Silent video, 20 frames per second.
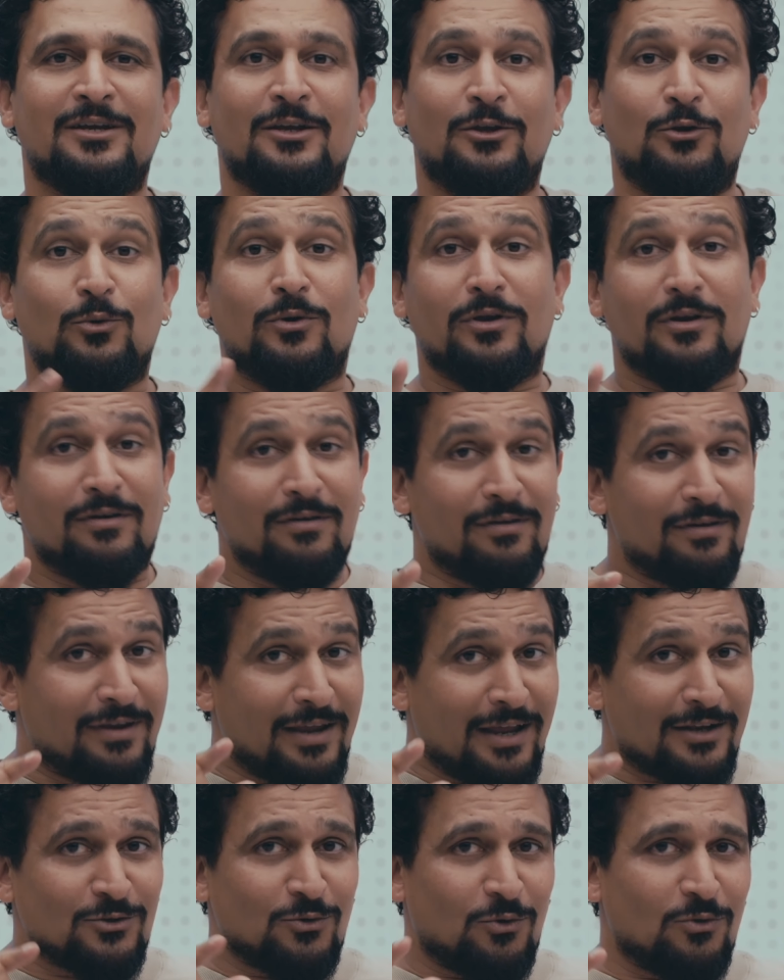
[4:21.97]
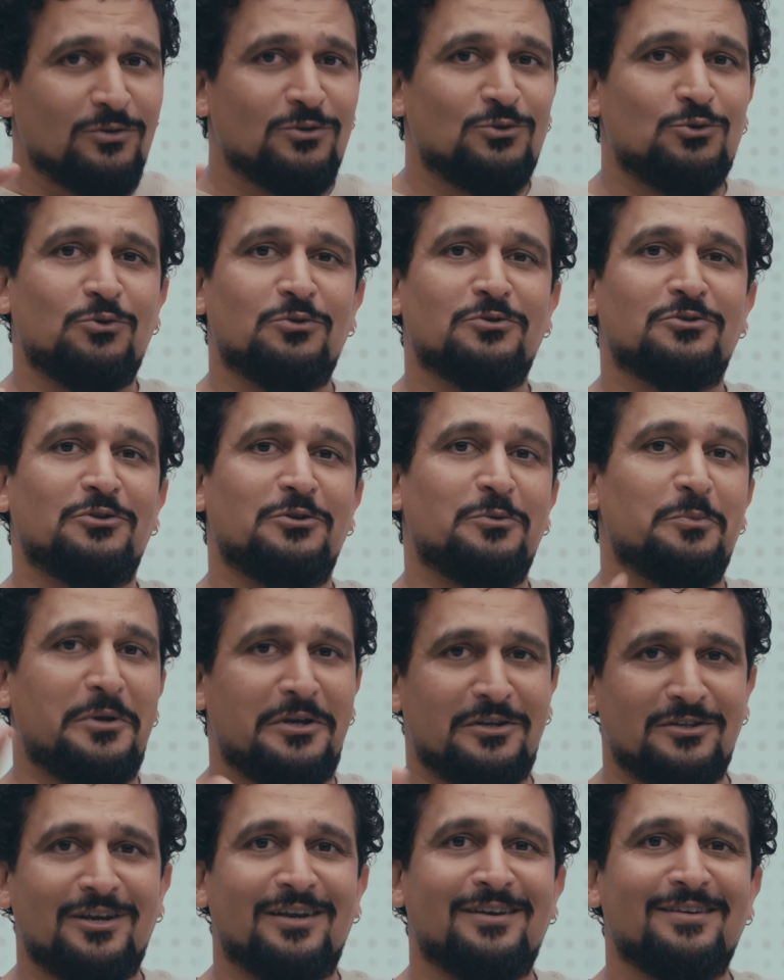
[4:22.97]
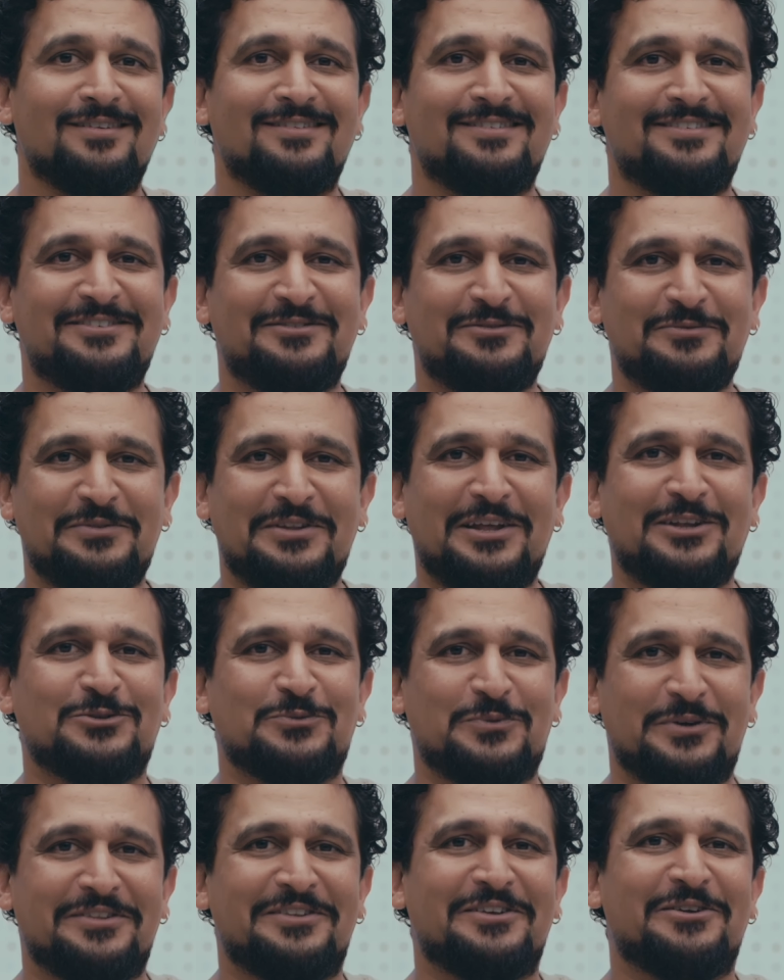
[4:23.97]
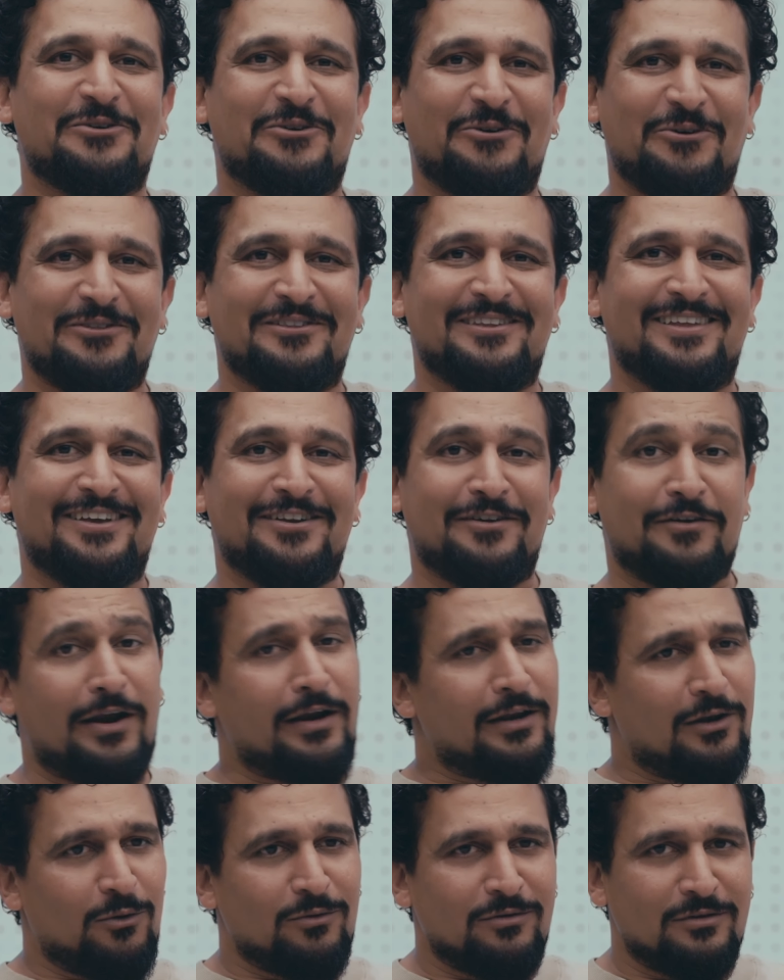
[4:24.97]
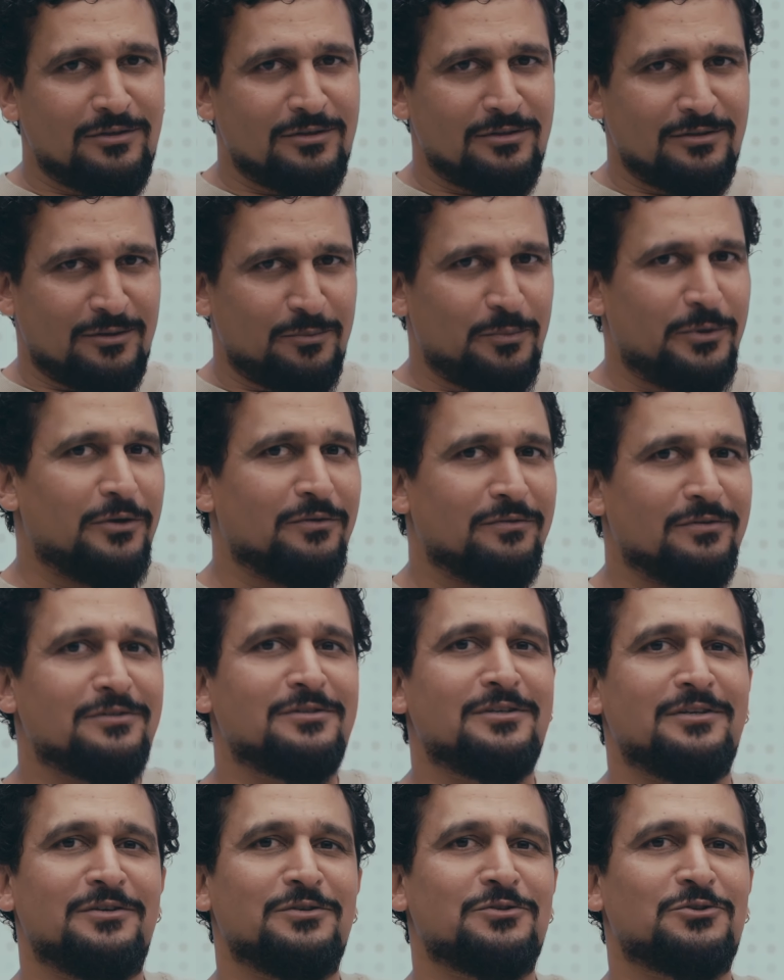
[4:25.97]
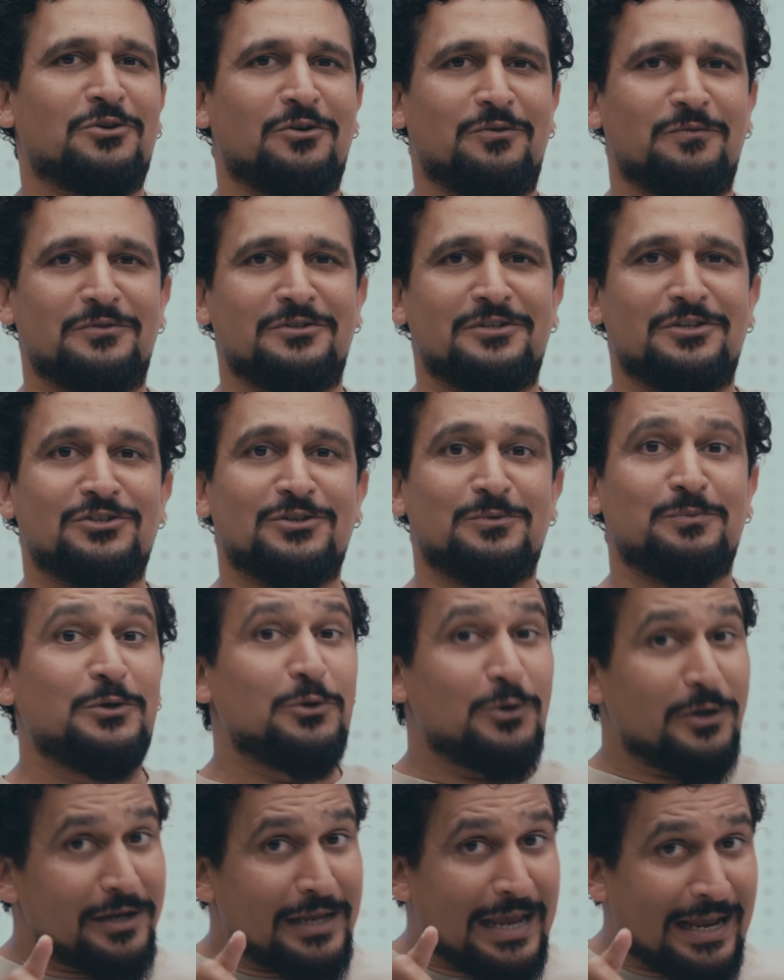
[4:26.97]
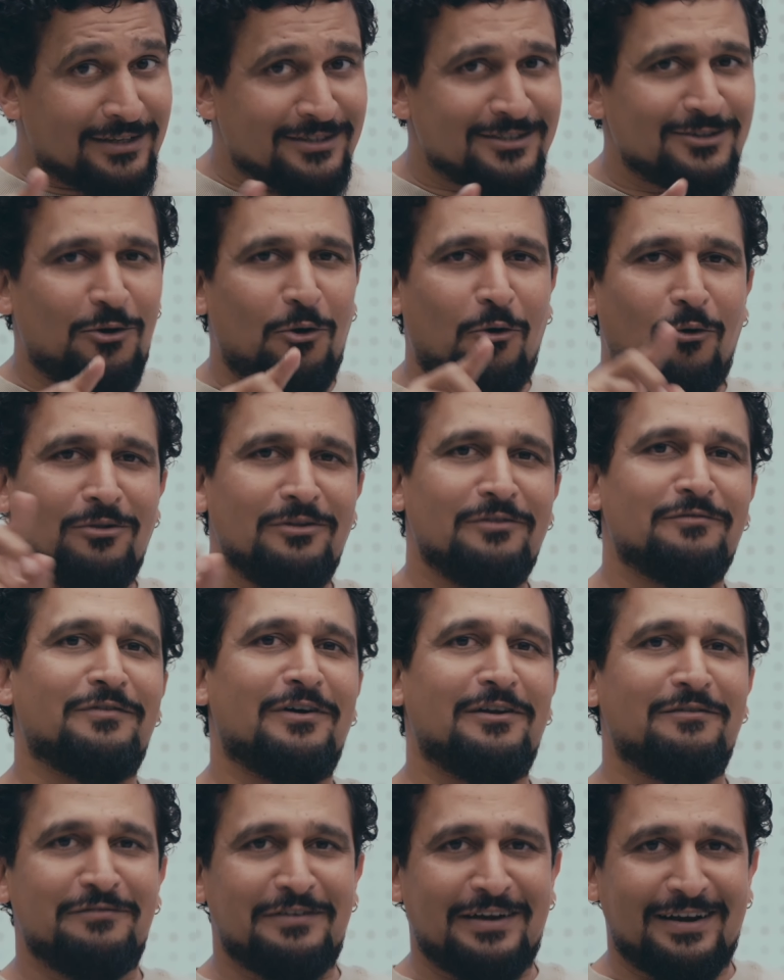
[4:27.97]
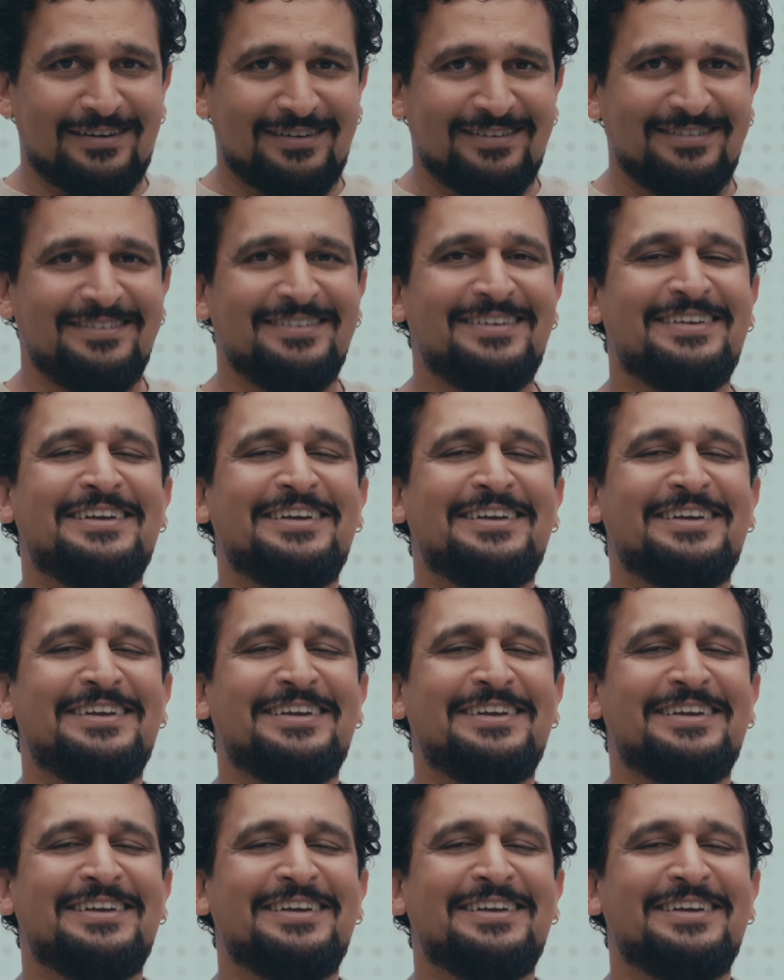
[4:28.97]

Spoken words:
You can catch all the jokes on the main channel. That's where they're all there. Right now, this is a bit of the serious conversation, but you can catch all the fun factor